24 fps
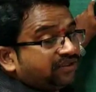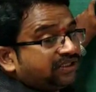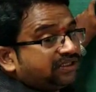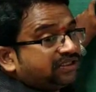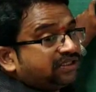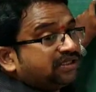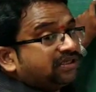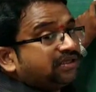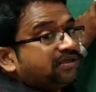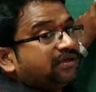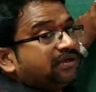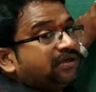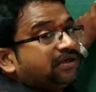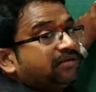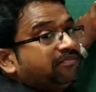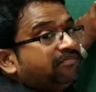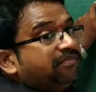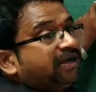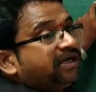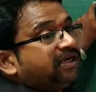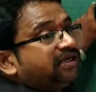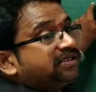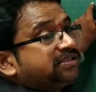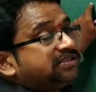with the
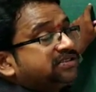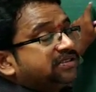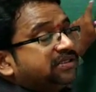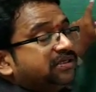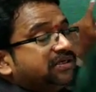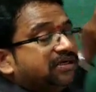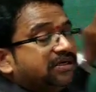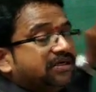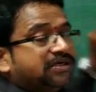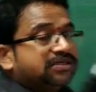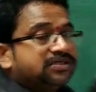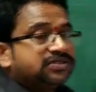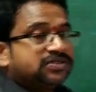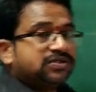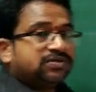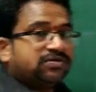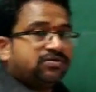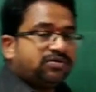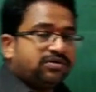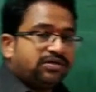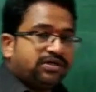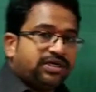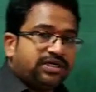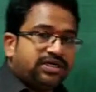metals.
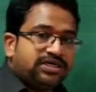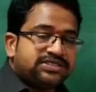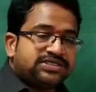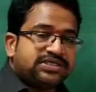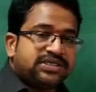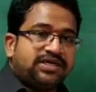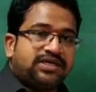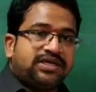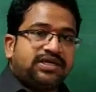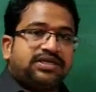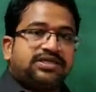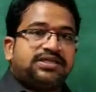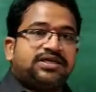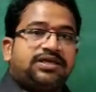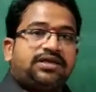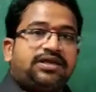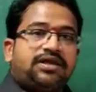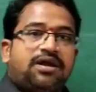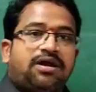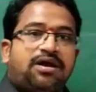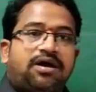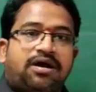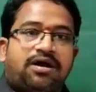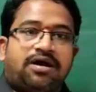So it is clear
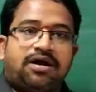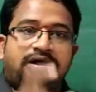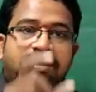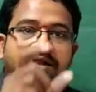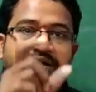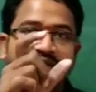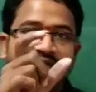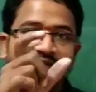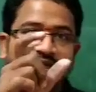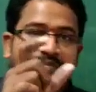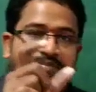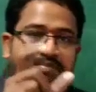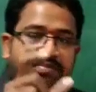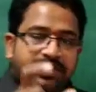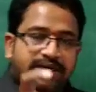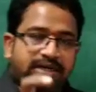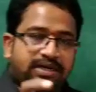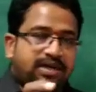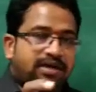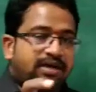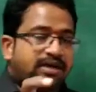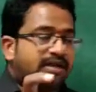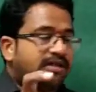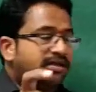that all
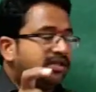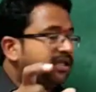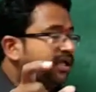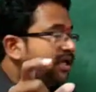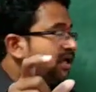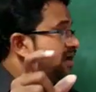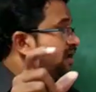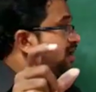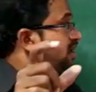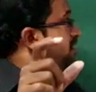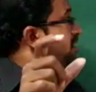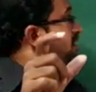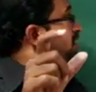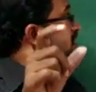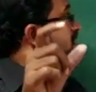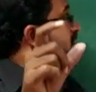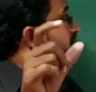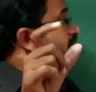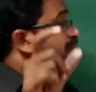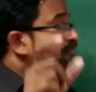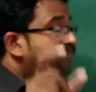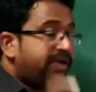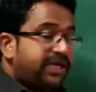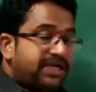
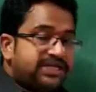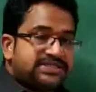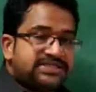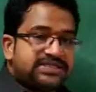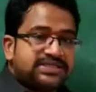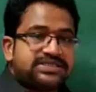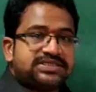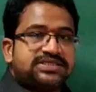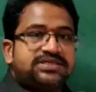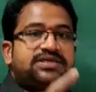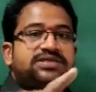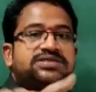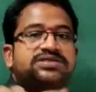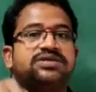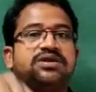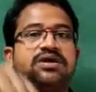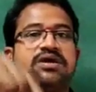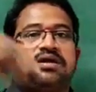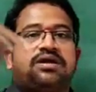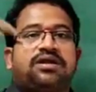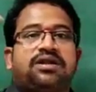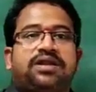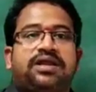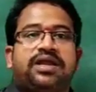the bases does
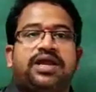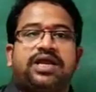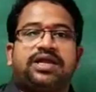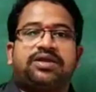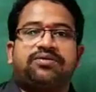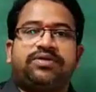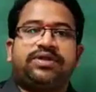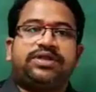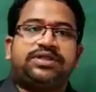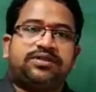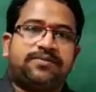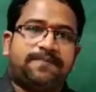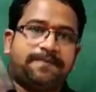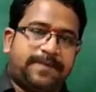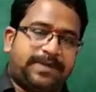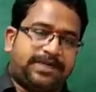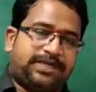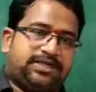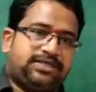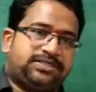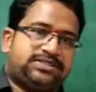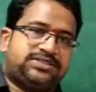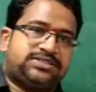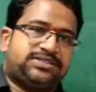not react with
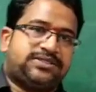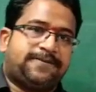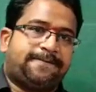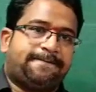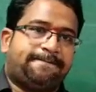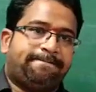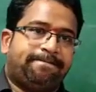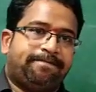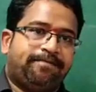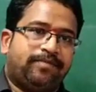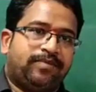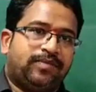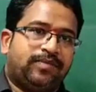metals.